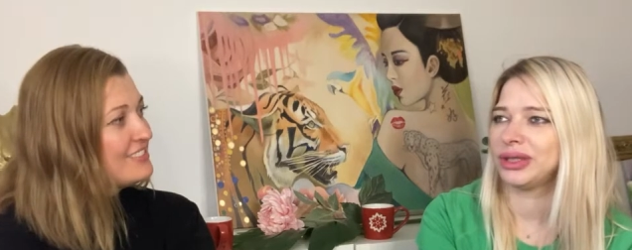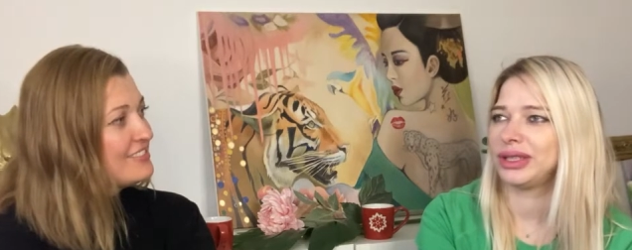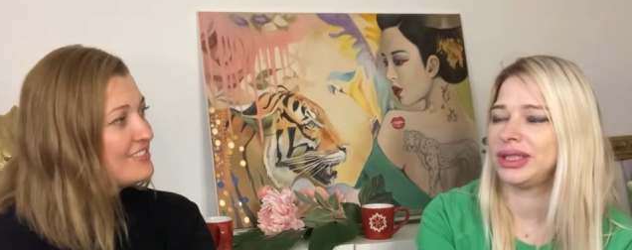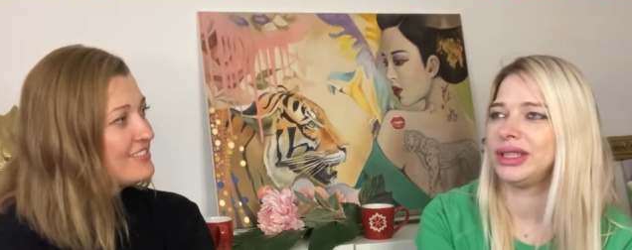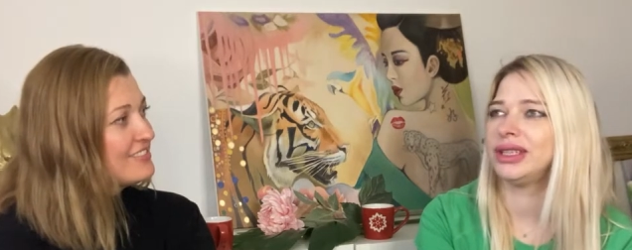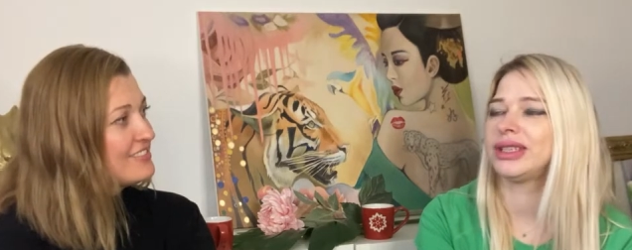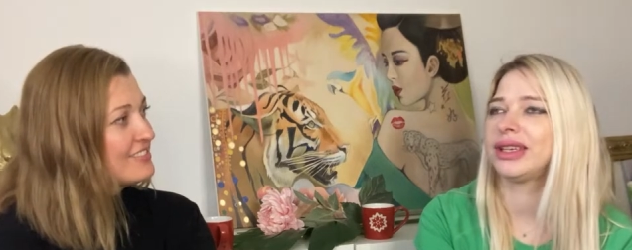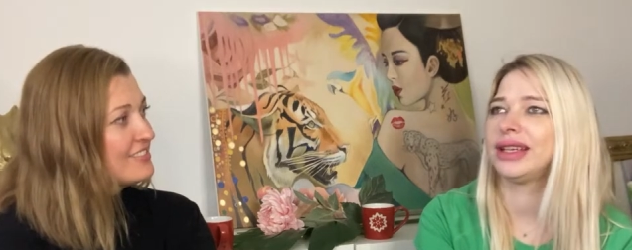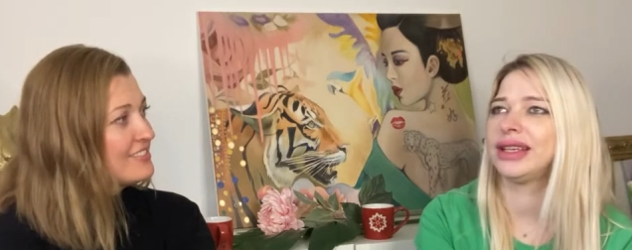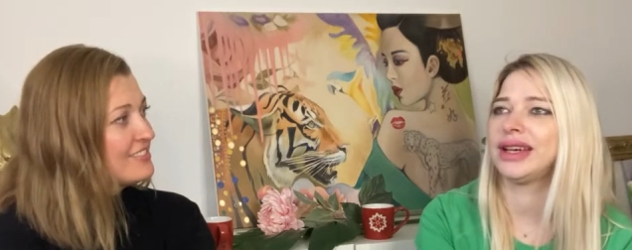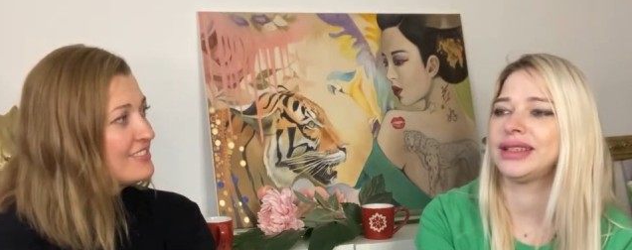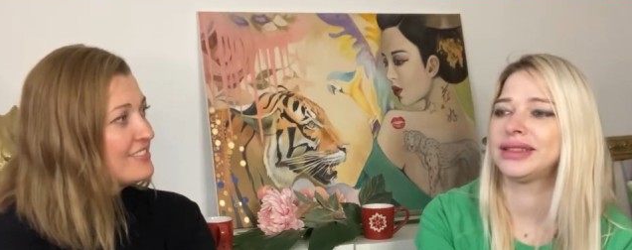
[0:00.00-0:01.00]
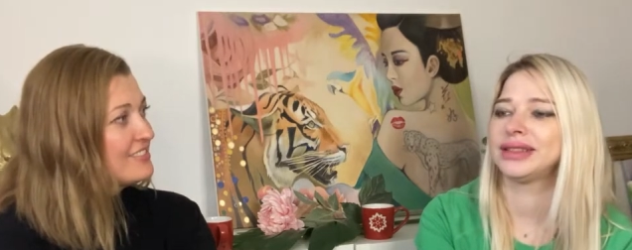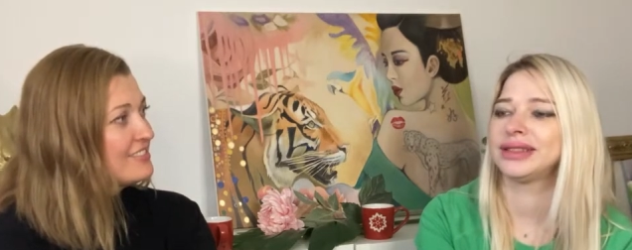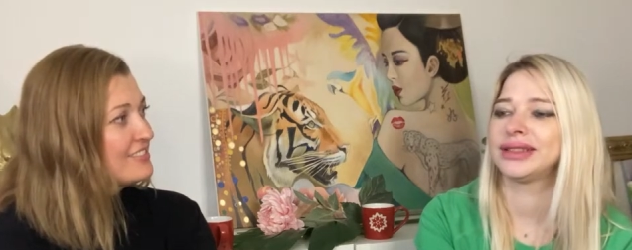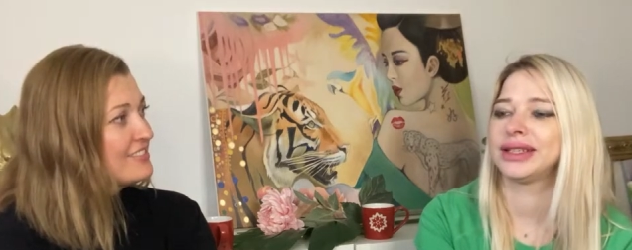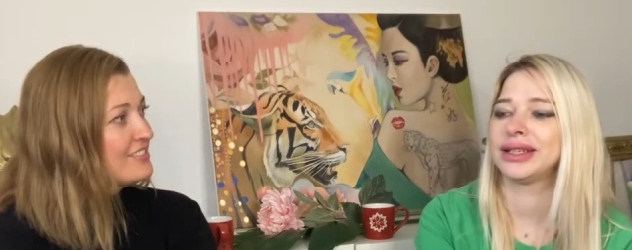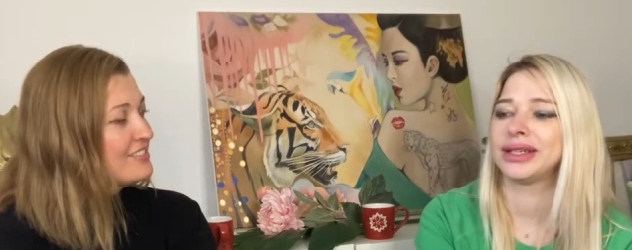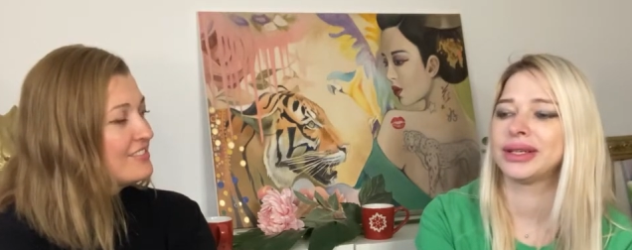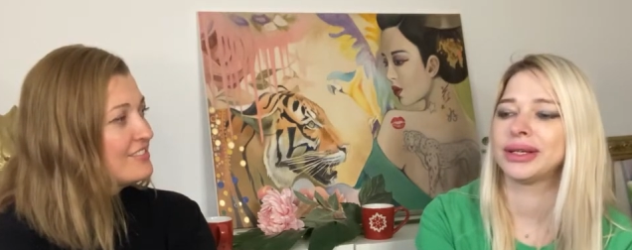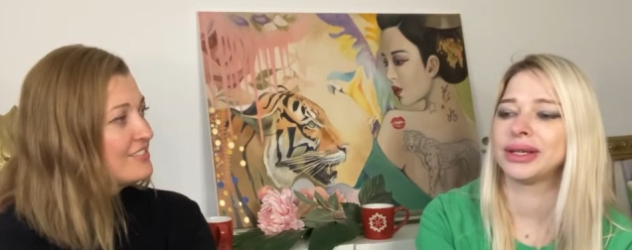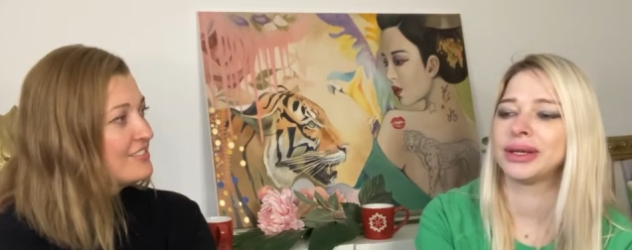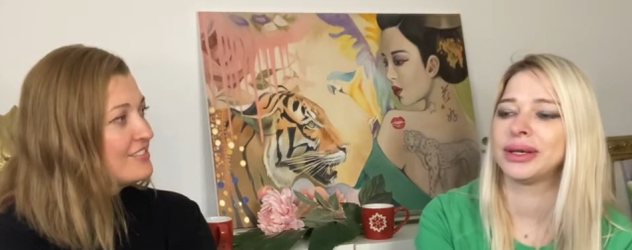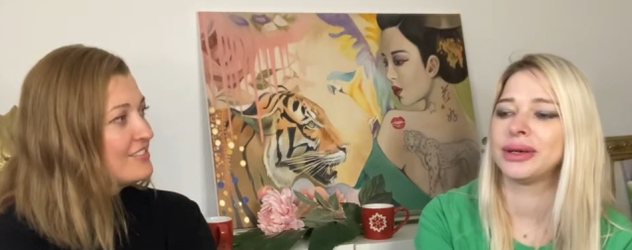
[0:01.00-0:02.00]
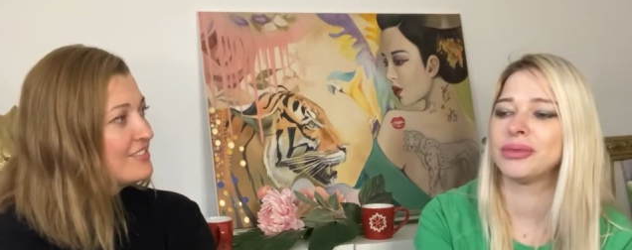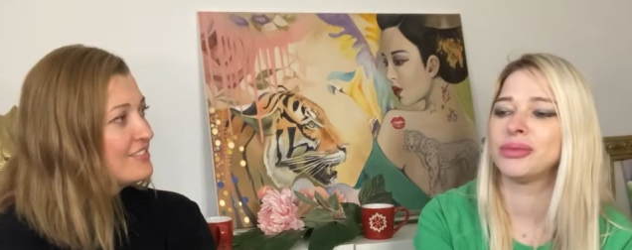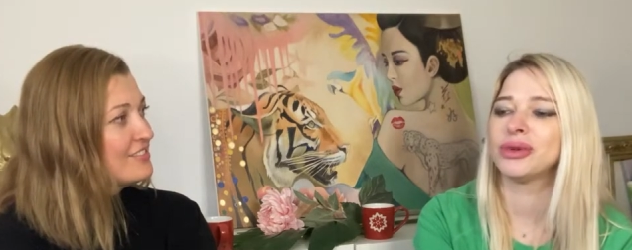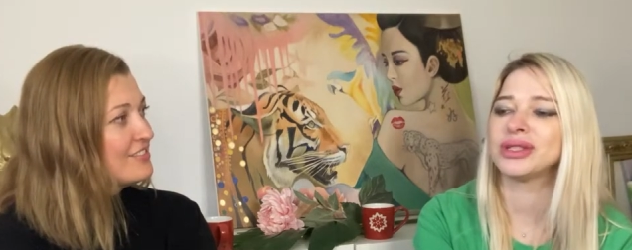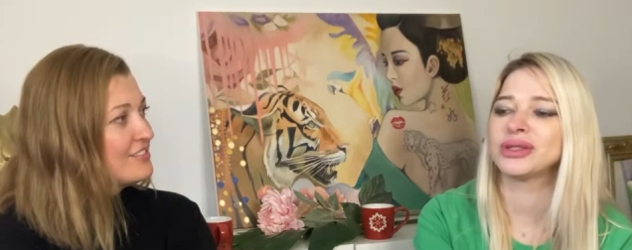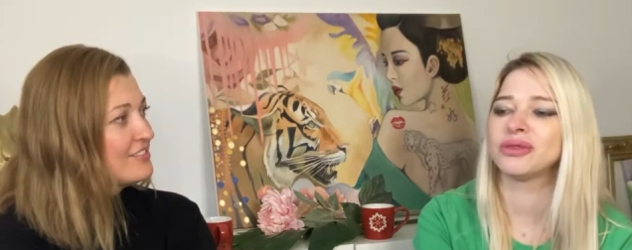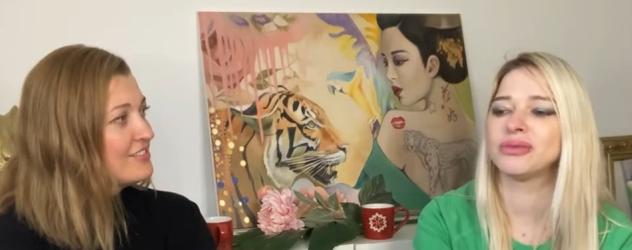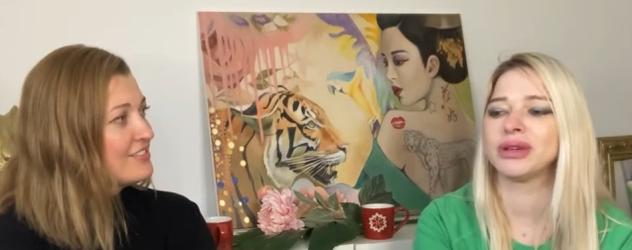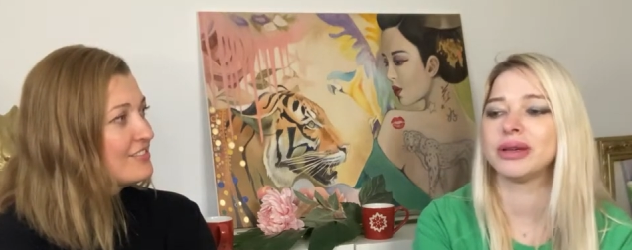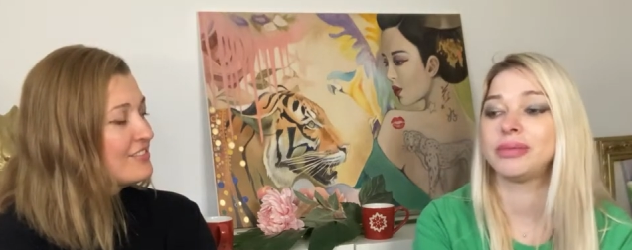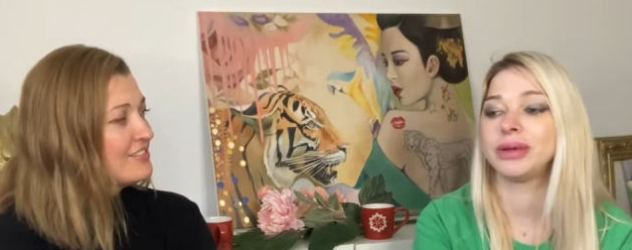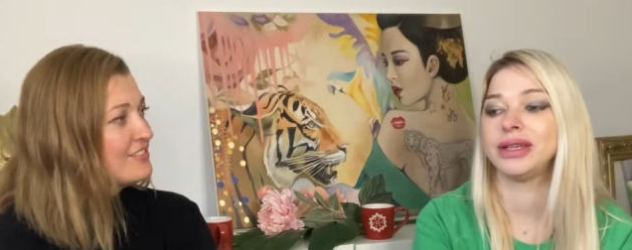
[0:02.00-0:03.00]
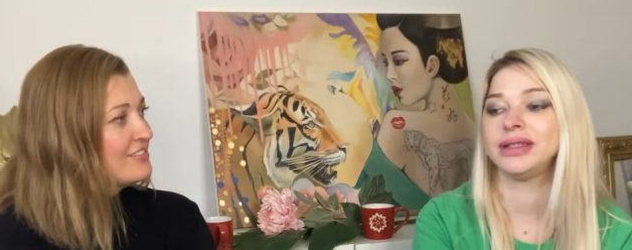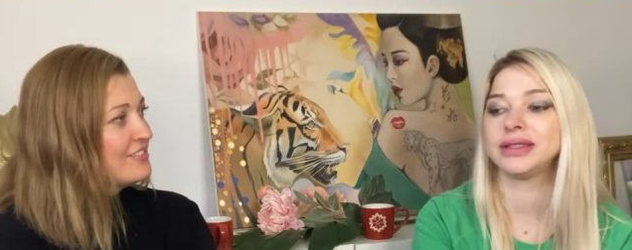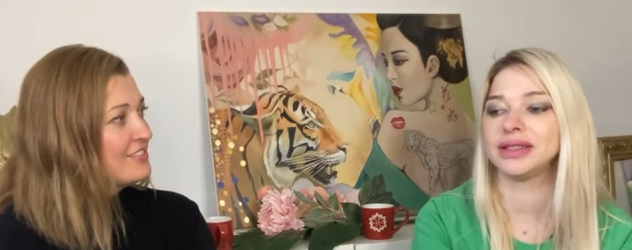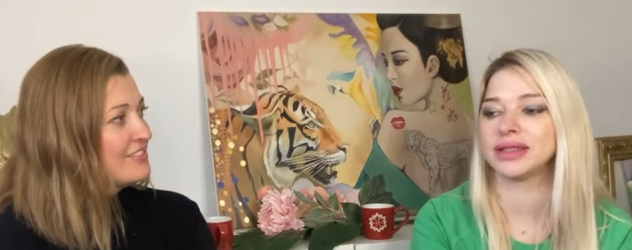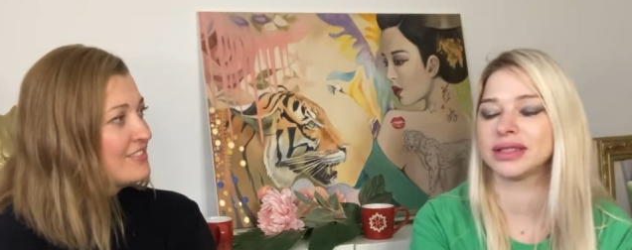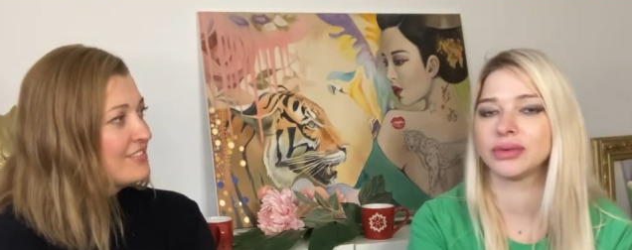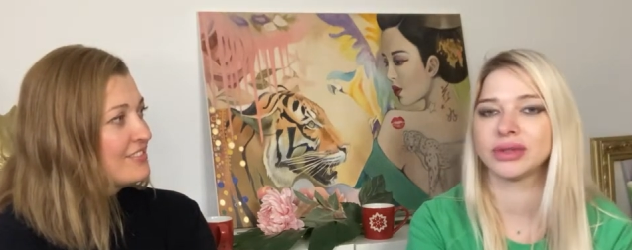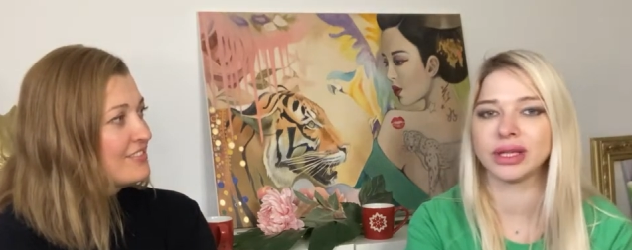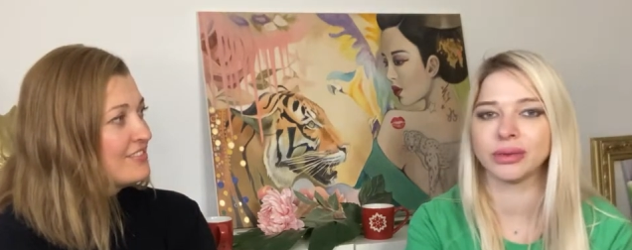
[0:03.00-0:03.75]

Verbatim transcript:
Speaker 1: he collected like uh, most of my paintings when I